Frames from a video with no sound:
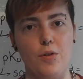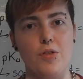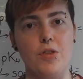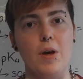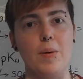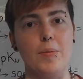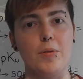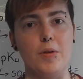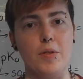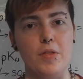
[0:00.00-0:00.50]

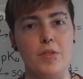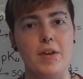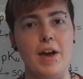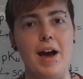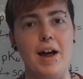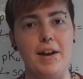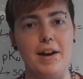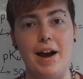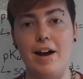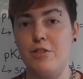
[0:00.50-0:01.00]
substance,
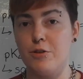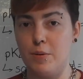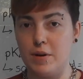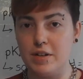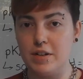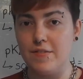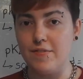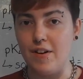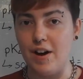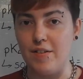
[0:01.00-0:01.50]
and at
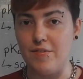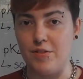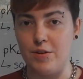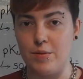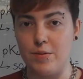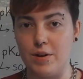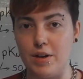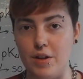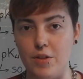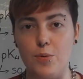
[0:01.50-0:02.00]
25
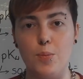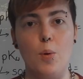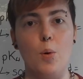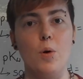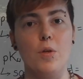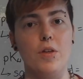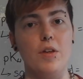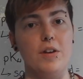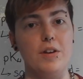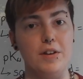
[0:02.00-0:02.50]
degrees,
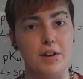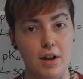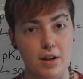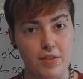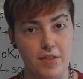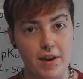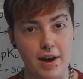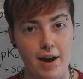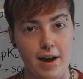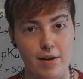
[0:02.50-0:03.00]
water does
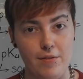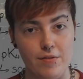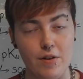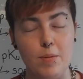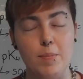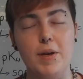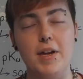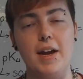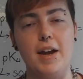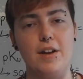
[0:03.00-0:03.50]
have a
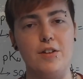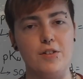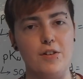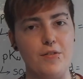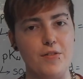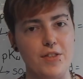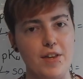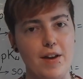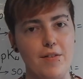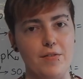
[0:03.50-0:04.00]
pH of
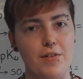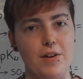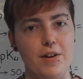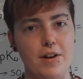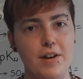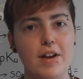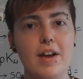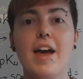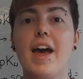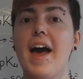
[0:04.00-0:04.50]
7.
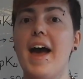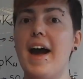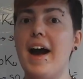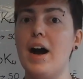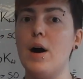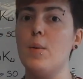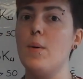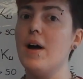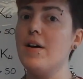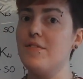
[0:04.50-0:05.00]

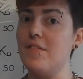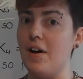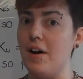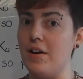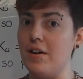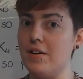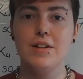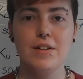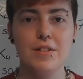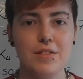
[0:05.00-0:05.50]
However,
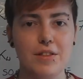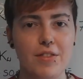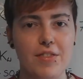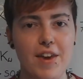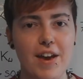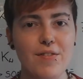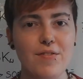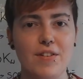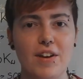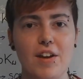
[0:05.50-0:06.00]
the
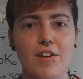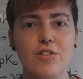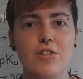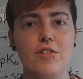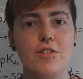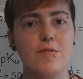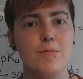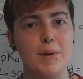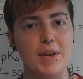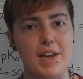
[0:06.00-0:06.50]
definition
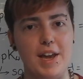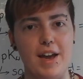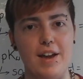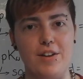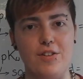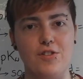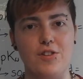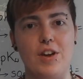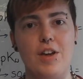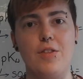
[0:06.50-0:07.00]
of
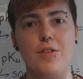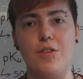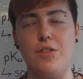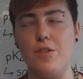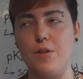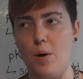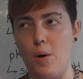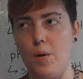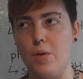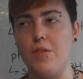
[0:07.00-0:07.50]
pH is
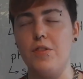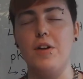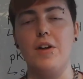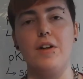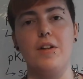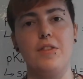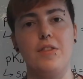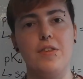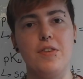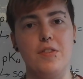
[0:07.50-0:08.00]
not
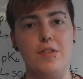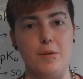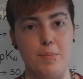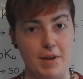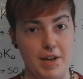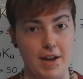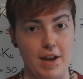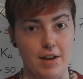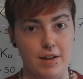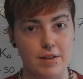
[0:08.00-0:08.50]
that the
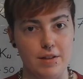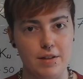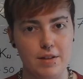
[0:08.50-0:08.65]
pH